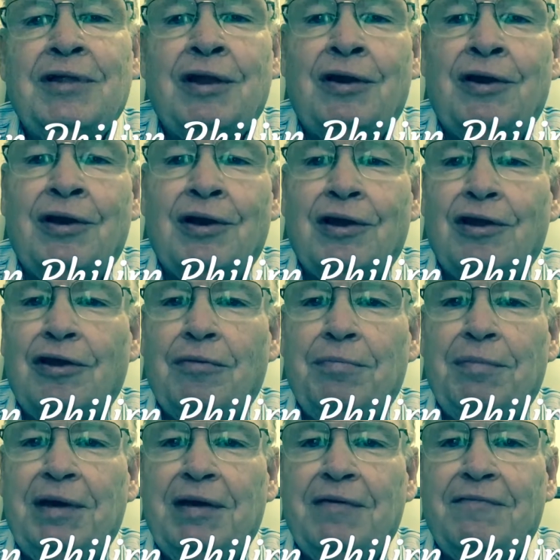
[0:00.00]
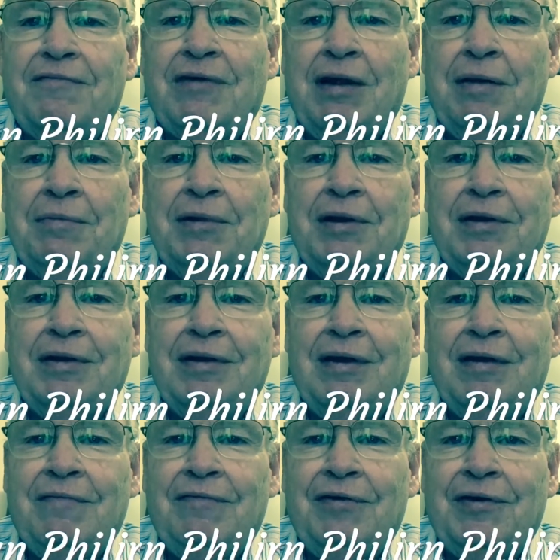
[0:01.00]
learn a little bit from it
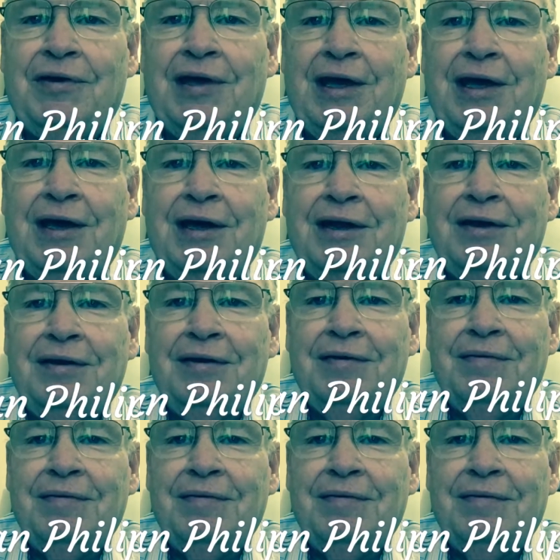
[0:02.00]
if you can.